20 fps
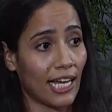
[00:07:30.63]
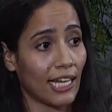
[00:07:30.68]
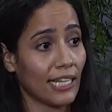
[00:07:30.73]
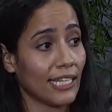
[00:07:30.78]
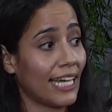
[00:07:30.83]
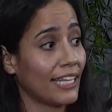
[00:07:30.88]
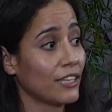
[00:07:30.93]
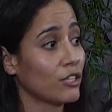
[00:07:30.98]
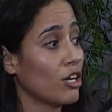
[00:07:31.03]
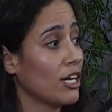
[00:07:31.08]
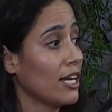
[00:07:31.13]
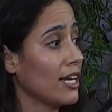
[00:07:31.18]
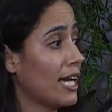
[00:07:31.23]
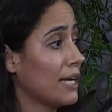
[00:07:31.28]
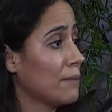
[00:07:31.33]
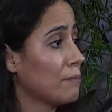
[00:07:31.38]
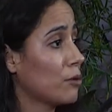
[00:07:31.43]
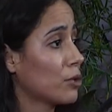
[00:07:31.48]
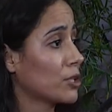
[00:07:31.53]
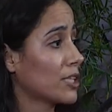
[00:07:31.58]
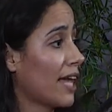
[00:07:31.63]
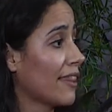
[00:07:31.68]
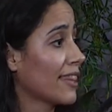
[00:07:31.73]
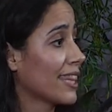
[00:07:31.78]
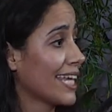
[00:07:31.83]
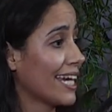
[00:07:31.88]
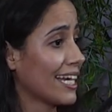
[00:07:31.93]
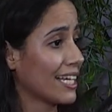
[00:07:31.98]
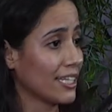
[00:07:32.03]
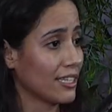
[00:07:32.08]
We have to
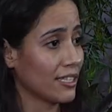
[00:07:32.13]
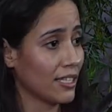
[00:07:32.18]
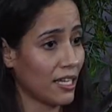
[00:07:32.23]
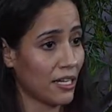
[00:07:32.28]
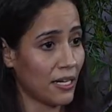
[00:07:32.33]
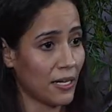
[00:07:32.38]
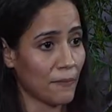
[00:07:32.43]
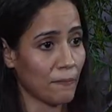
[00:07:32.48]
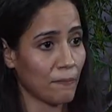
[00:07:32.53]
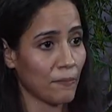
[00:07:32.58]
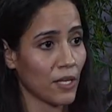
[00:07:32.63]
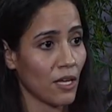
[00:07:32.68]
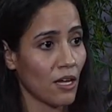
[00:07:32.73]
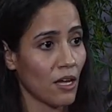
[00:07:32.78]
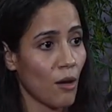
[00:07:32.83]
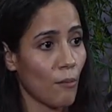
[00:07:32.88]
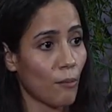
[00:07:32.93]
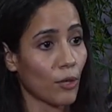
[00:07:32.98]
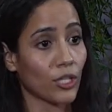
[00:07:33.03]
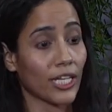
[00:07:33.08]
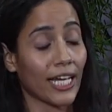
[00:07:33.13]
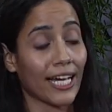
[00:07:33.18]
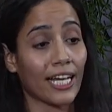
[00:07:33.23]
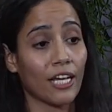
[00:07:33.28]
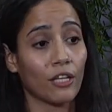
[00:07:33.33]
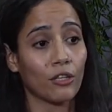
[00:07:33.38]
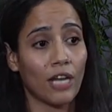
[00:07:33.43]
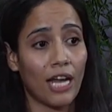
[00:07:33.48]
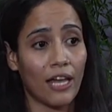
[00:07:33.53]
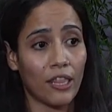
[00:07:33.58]
lead the digital
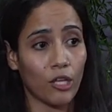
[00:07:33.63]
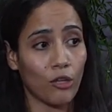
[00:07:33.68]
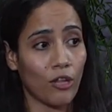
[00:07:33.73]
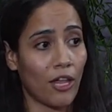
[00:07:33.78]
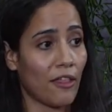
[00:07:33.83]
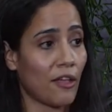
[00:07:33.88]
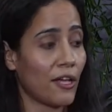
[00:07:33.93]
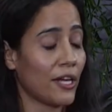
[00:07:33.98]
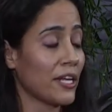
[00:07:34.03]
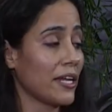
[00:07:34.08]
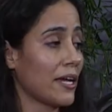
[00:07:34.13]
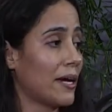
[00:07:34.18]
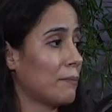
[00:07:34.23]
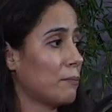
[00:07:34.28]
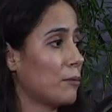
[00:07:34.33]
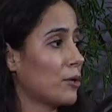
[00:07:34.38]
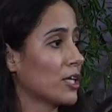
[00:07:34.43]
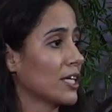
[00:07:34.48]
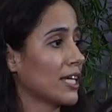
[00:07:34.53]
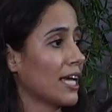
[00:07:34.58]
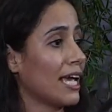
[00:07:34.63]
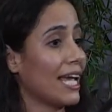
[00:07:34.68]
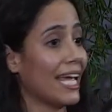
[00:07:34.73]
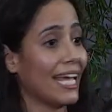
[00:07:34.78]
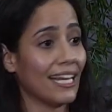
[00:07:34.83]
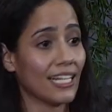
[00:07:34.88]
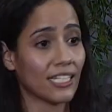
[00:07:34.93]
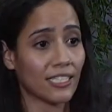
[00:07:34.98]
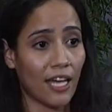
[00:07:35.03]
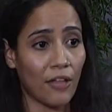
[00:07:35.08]
transformation, giving
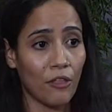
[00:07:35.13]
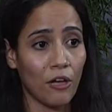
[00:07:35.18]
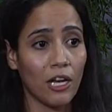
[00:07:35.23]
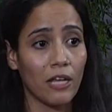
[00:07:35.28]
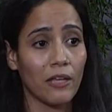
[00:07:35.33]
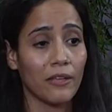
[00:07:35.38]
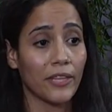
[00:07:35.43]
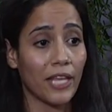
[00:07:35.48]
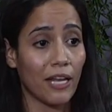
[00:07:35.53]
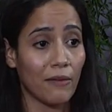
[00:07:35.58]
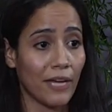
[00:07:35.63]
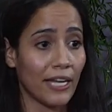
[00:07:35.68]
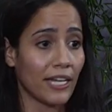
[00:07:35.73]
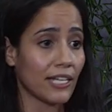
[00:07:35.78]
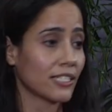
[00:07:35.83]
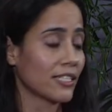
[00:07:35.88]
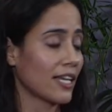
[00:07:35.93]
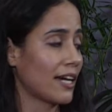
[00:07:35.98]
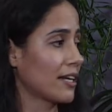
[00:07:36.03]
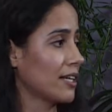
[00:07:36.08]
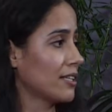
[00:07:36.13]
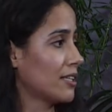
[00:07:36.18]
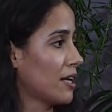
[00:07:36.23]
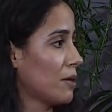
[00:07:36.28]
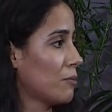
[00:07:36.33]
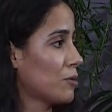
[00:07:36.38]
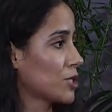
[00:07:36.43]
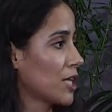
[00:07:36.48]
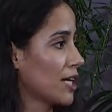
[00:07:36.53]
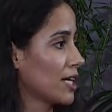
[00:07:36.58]
importance to it and
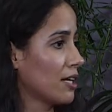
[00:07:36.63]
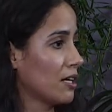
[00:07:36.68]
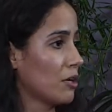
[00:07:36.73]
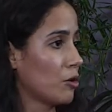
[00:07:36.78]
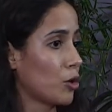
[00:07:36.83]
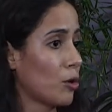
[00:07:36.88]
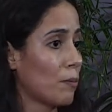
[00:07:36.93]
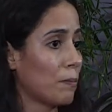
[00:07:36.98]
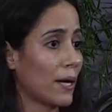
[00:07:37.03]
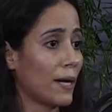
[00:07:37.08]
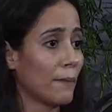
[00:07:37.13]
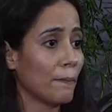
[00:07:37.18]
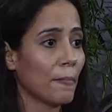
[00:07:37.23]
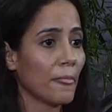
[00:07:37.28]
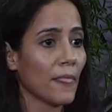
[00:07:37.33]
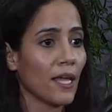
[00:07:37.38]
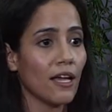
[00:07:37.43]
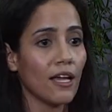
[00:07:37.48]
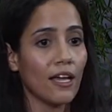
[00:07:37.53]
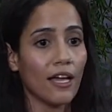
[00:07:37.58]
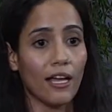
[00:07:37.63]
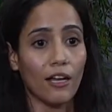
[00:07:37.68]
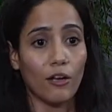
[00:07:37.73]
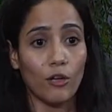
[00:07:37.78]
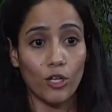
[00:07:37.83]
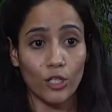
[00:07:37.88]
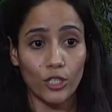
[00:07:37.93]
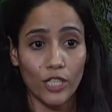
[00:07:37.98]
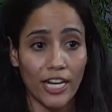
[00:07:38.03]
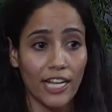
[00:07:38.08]
protecting the citizens,
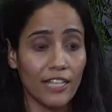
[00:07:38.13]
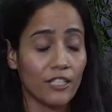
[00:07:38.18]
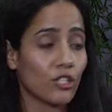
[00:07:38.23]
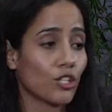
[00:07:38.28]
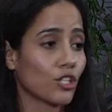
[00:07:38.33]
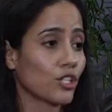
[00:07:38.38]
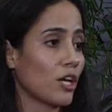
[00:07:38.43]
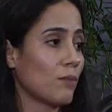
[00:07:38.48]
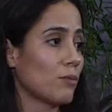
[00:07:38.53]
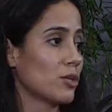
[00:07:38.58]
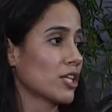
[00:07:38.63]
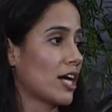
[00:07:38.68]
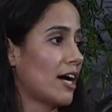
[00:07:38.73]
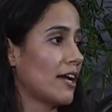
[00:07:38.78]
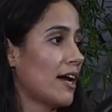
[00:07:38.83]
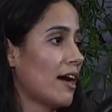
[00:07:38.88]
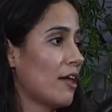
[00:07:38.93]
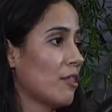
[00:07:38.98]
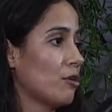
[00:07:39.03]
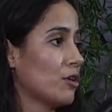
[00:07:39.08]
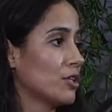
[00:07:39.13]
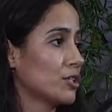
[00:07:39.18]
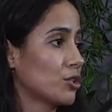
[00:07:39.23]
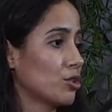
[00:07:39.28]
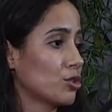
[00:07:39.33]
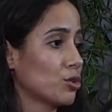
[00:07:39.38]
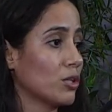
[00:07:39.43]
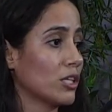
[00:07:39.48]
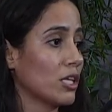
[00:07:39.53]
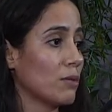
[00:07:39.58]
because the
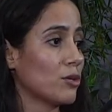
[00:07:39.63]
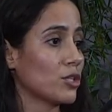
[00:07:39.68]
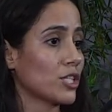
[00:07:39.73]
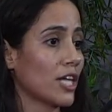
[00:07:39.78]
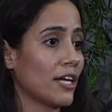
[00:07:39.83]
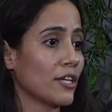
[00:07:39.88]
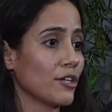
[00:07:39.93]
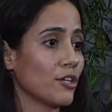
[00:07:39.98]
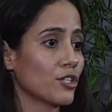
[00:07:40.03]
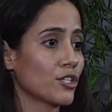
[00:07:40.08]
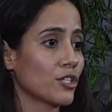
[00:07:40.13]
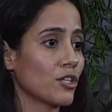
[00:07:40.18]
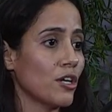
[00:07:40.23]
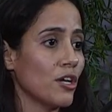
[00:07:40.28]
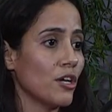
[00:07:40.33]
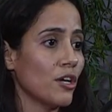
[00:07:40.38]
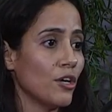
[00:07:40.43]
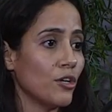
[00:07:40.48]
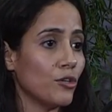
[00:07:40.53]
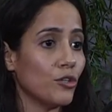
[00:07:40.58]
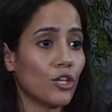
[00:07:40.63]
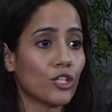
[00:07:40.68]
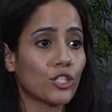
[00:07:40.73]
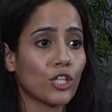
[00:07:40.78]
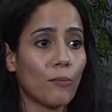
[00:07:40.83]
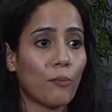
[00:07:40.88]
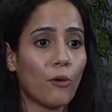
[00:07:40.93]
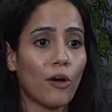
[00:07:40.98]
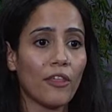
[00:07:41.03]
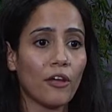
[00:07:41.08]
welfare
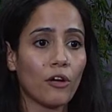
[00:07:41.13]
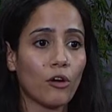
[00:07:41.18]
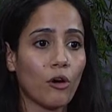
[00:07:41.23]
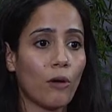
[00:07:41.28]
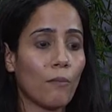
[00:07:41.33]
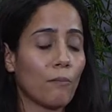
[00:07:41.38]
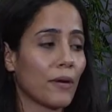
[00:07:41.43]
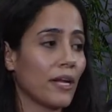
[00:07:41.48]
state of